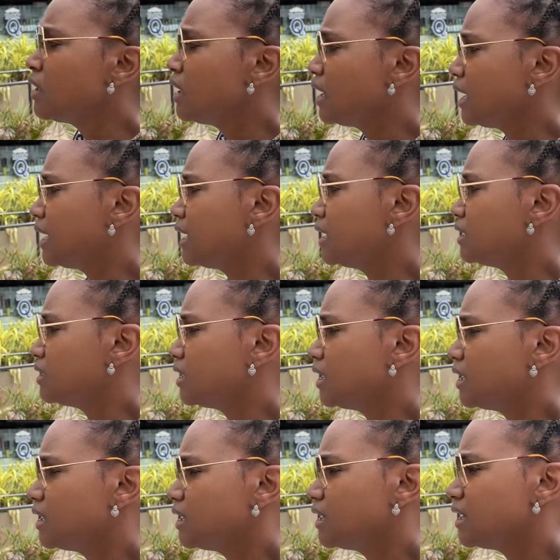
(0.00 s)
It's hot out
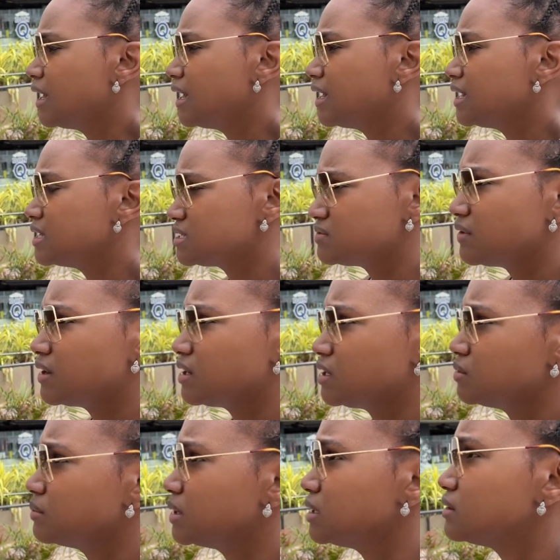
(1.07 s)
here. No. It's very
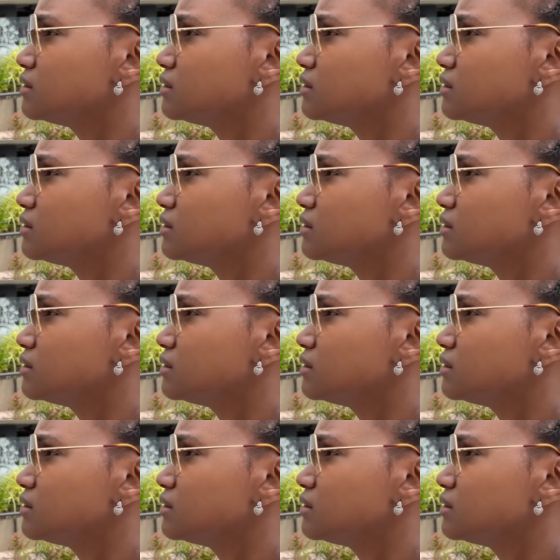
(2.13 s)
humid.